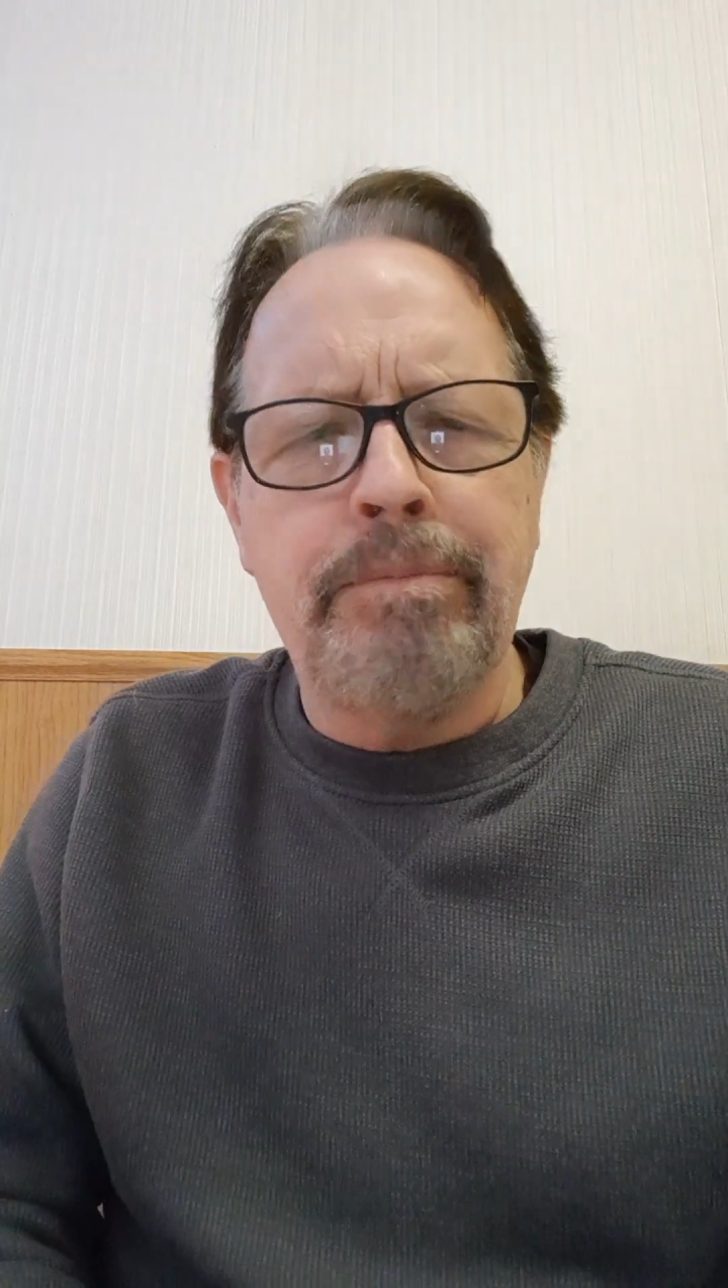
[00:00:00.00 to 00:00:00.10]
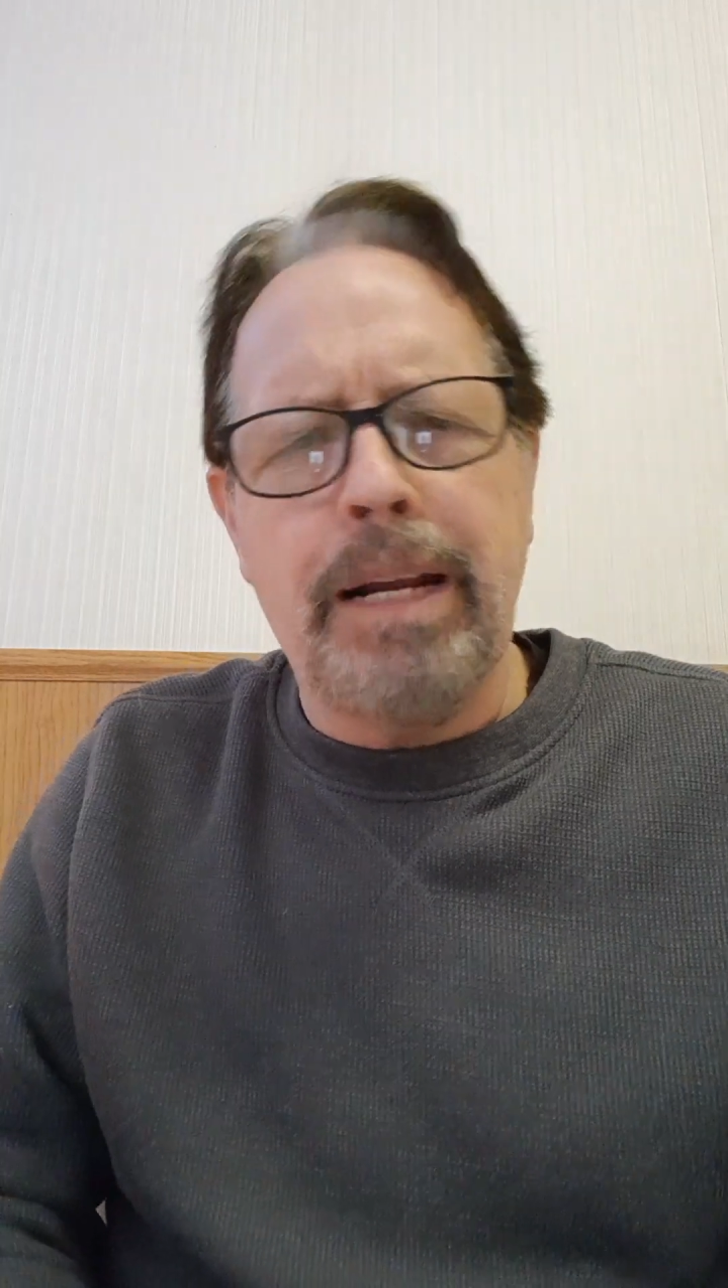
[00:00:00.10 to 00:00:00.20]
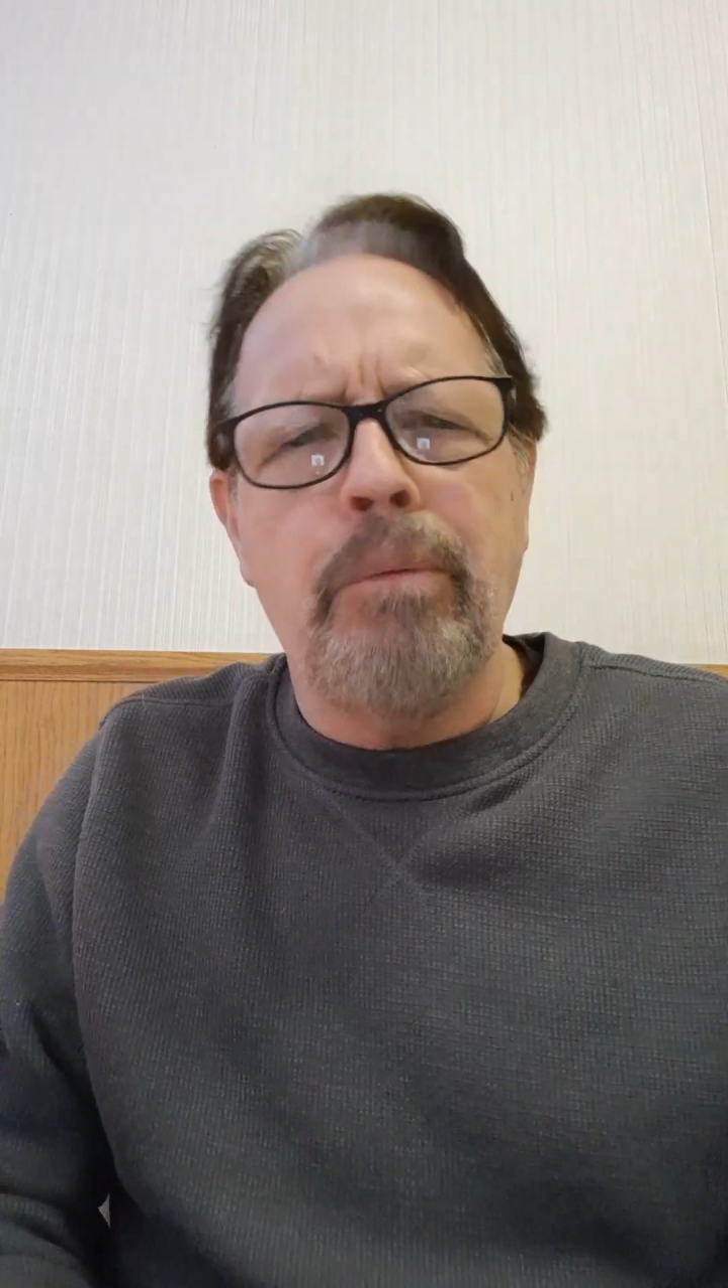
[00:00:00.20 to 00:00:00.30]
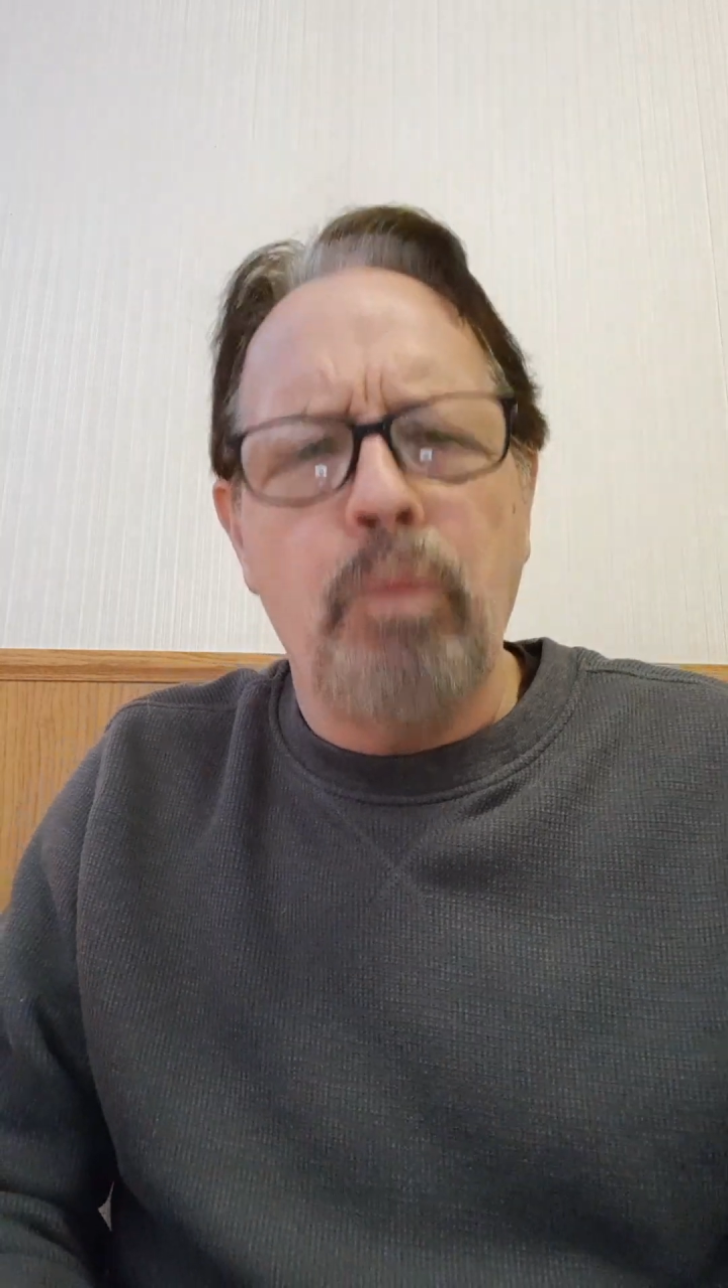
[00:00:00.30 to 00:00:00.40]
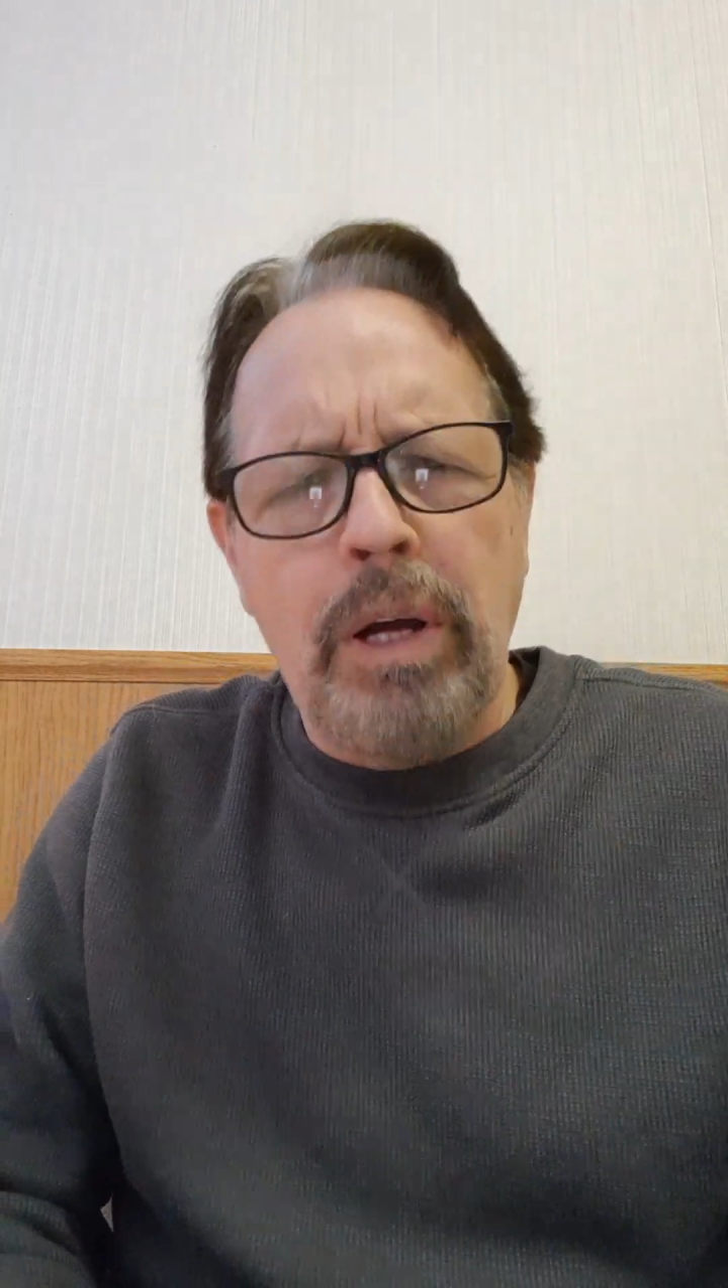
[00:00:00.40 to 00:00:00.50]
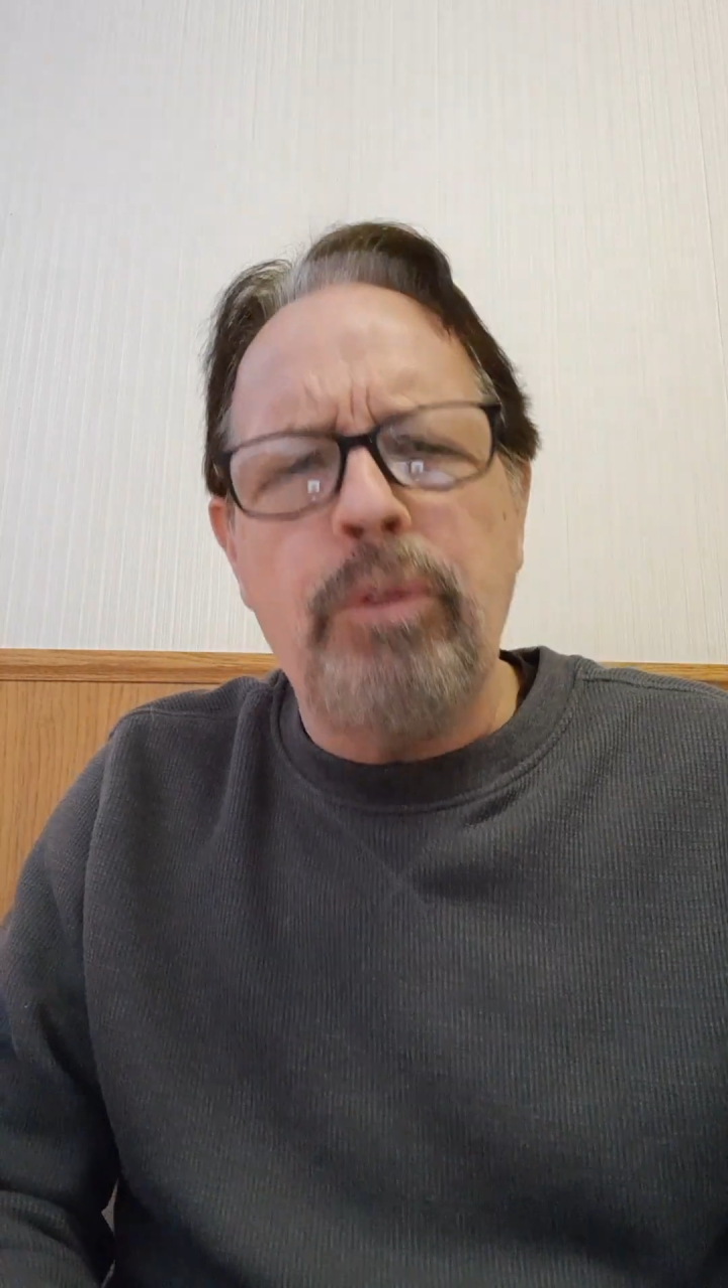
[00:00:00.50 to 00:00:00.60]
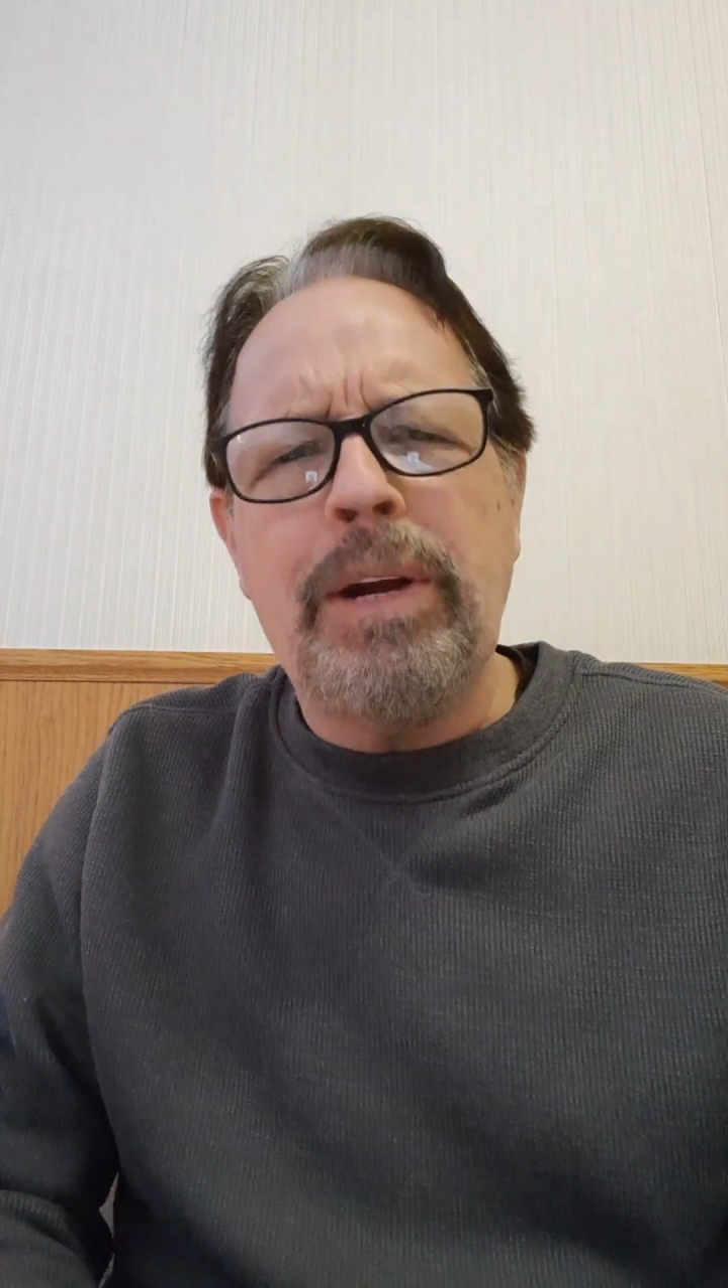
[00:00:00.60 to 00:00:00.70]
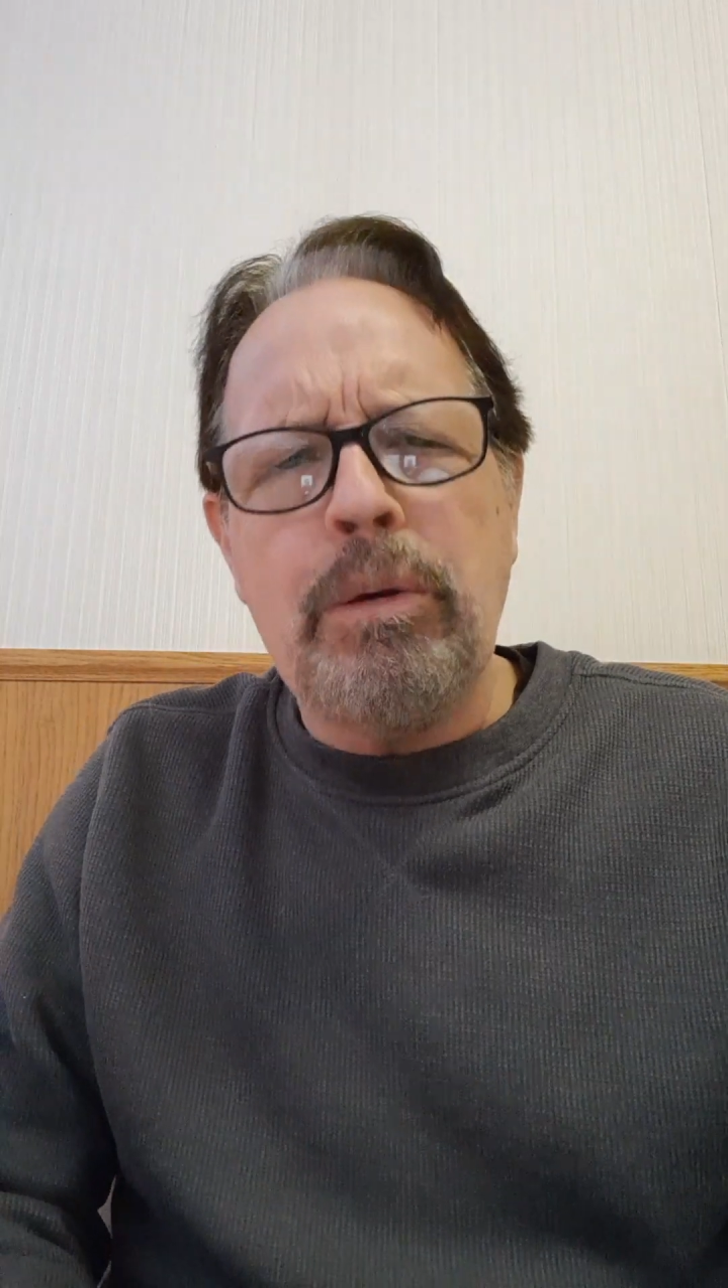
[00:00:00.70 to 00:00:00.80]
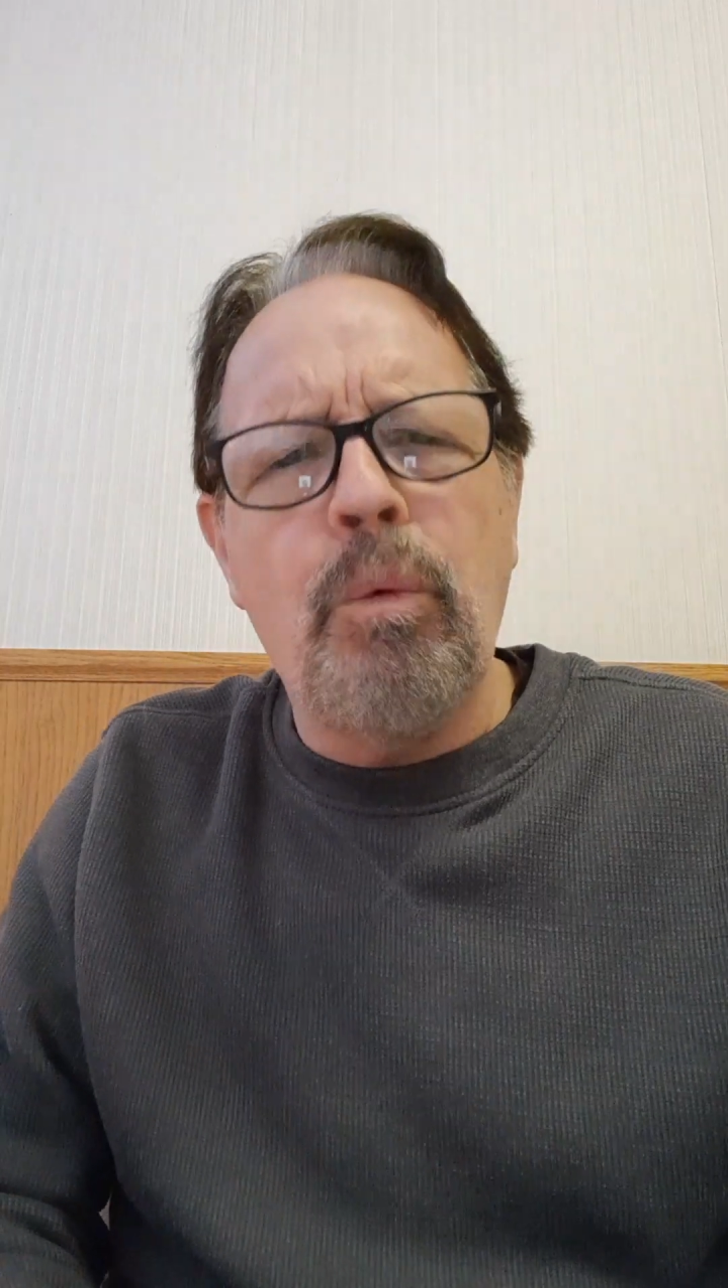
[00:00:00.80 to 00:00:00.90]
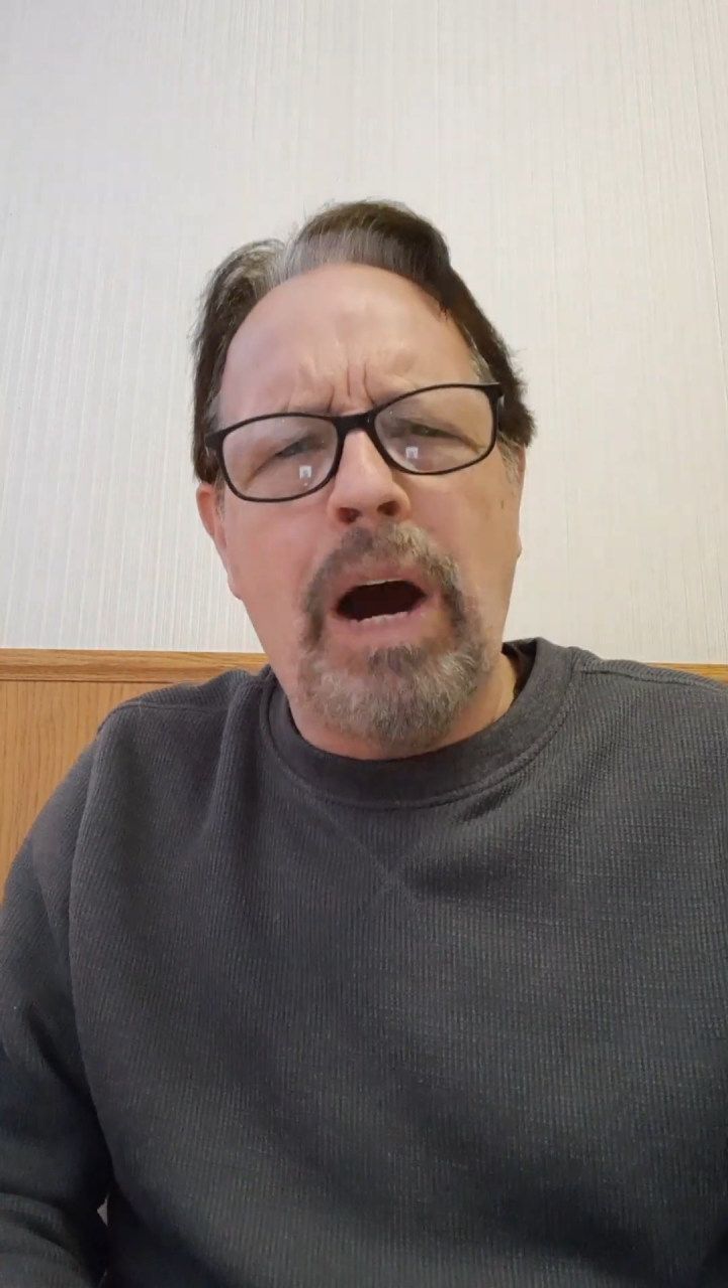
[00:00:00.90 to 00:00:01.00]
but I'm
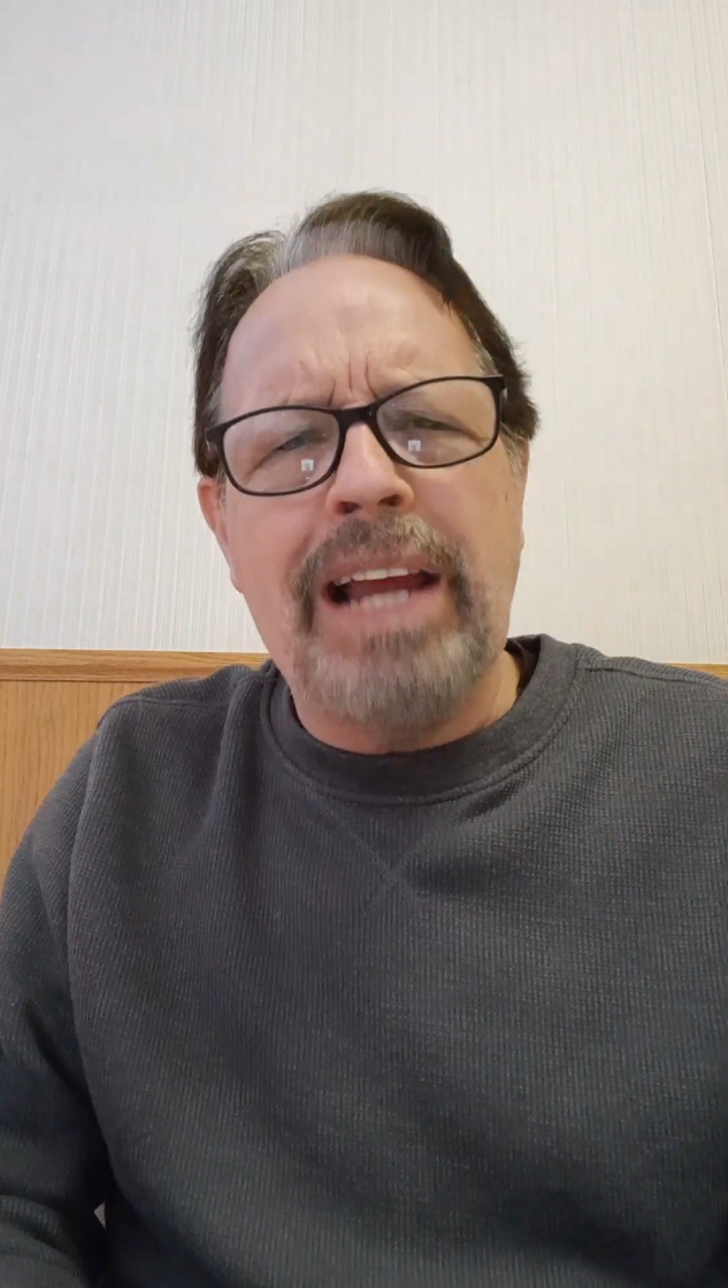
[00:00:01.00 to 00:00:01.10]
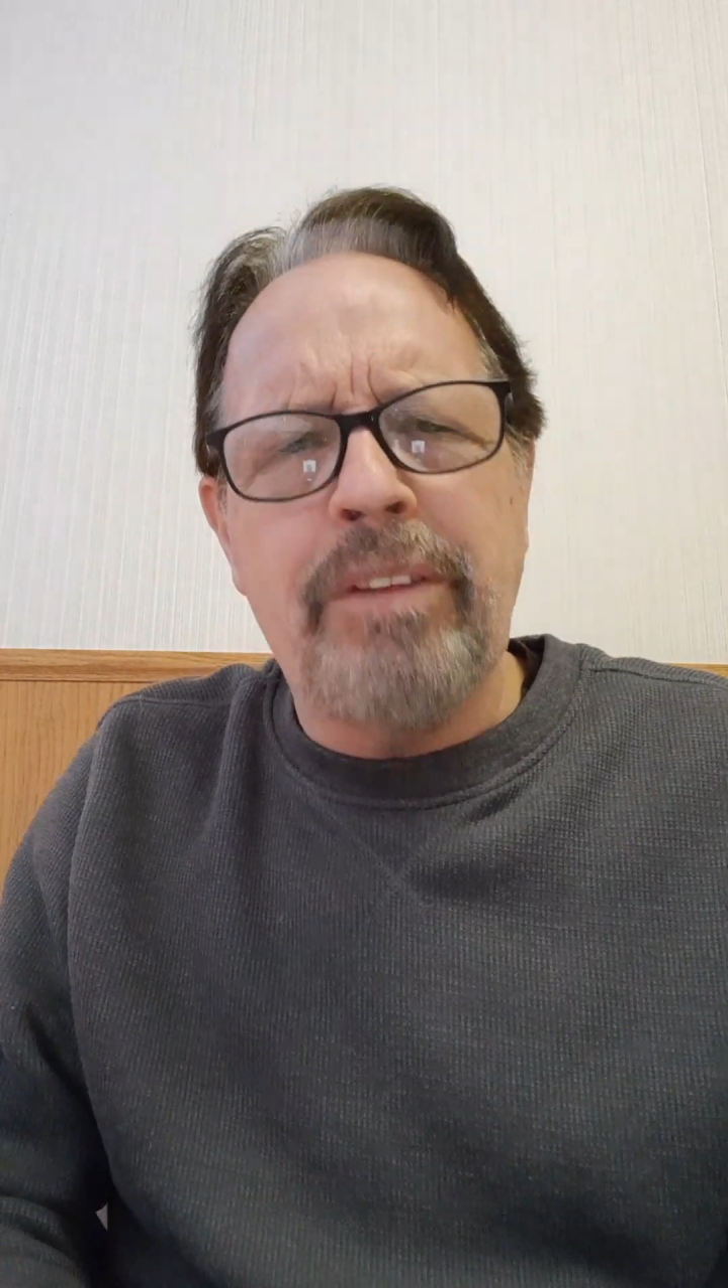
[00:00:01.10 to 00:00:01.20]
wondering why